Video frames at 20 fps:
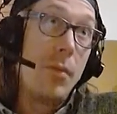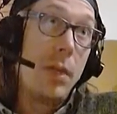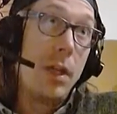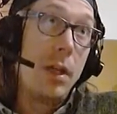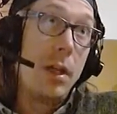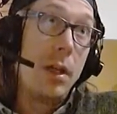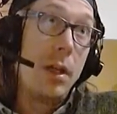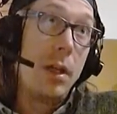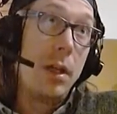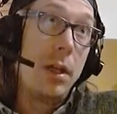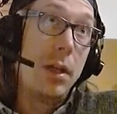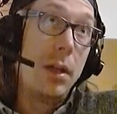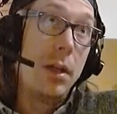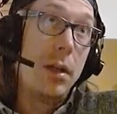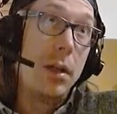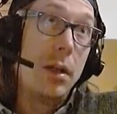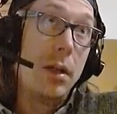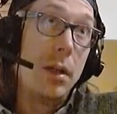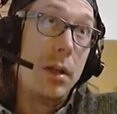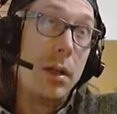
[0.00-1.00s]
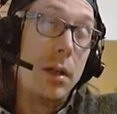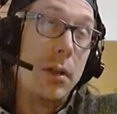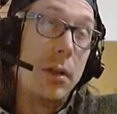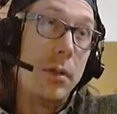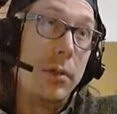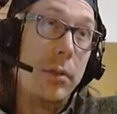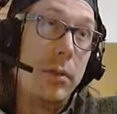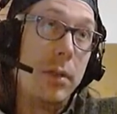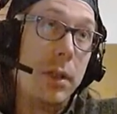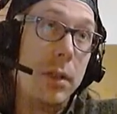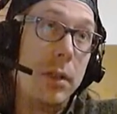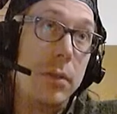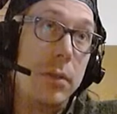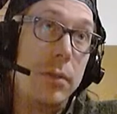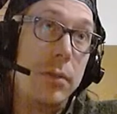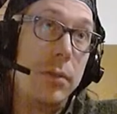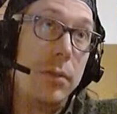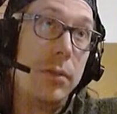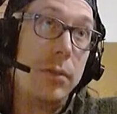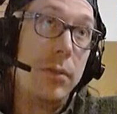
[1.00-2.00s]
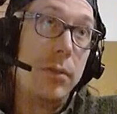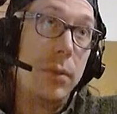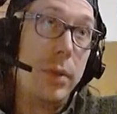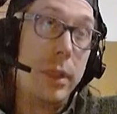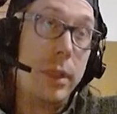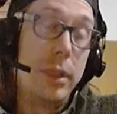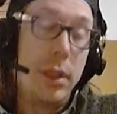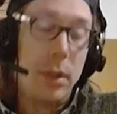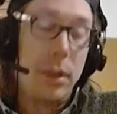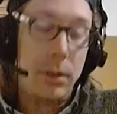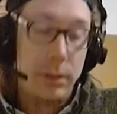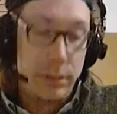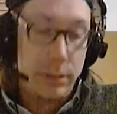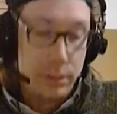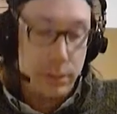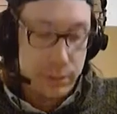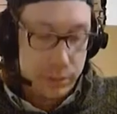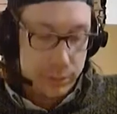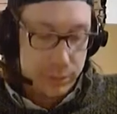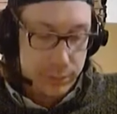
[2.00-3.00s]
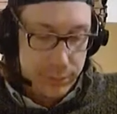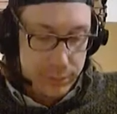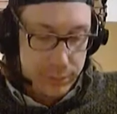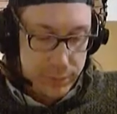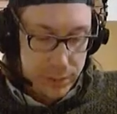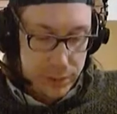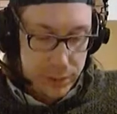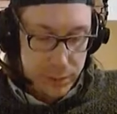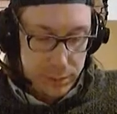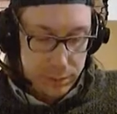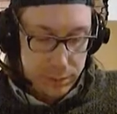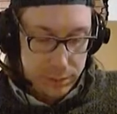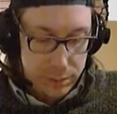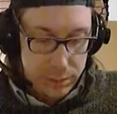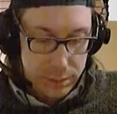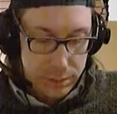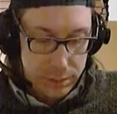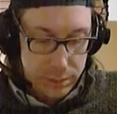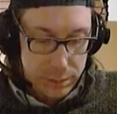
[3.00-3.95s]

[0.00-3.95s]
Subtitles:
I don't know, it was like $40 or $50 or something.